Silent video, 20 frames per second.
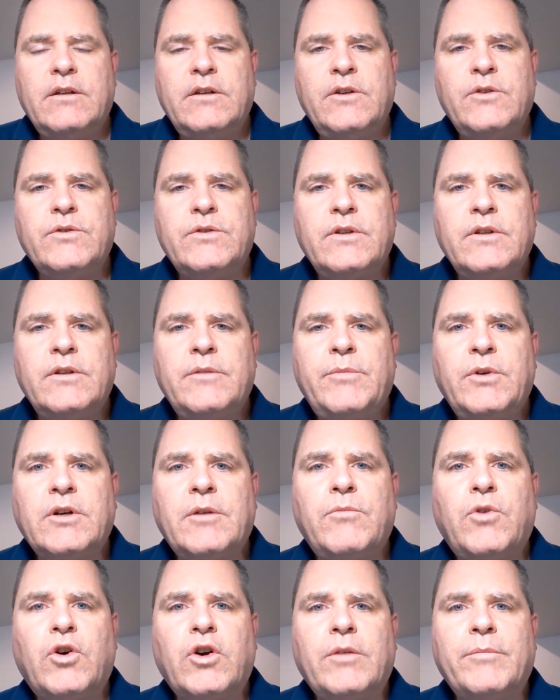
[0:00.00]
use of the
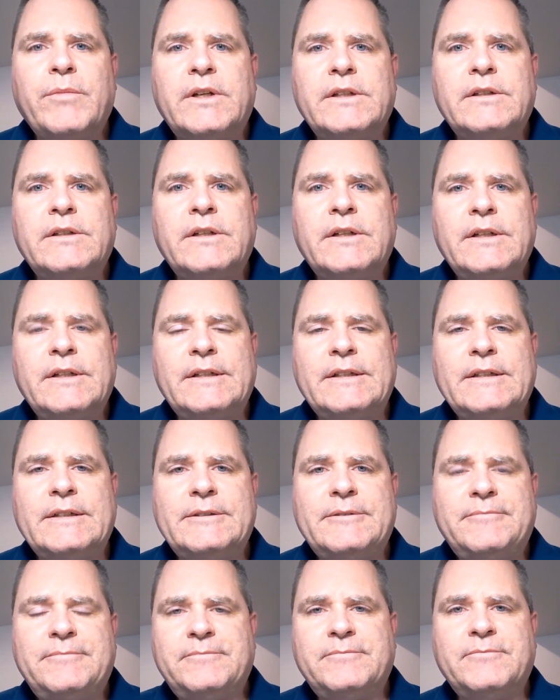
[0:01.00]
Book of Mormon
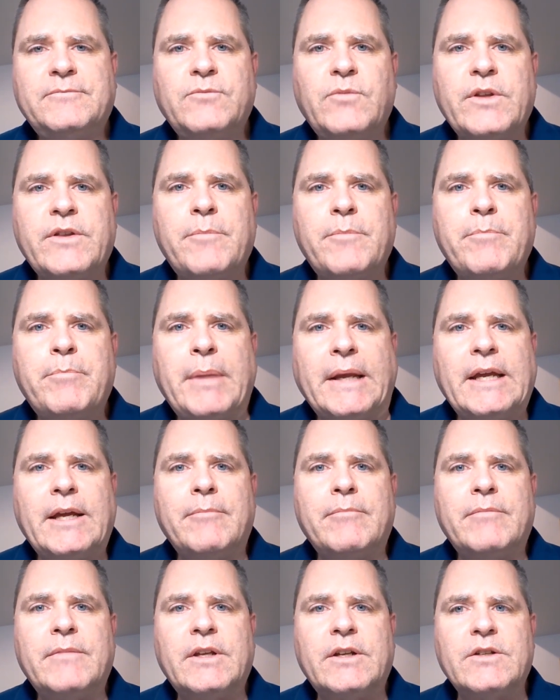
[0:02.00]
with a
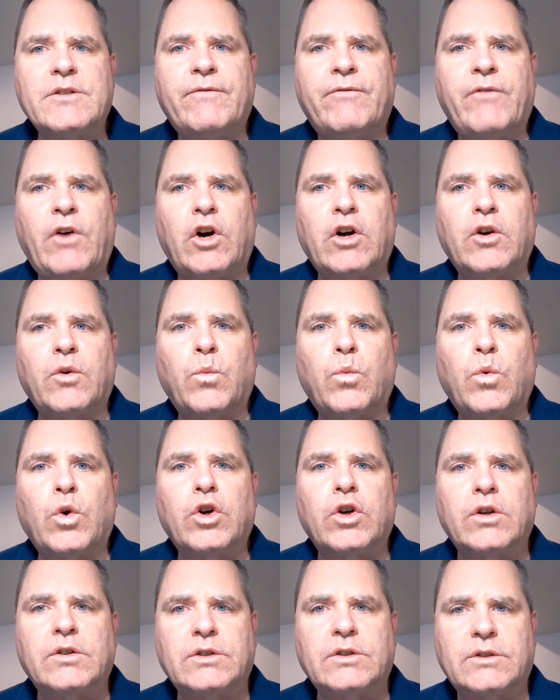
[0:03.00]
beam that is far
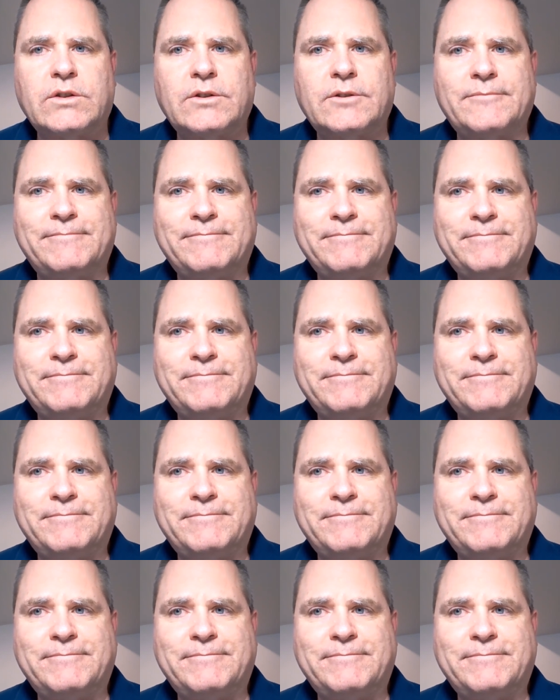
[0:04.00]
worse.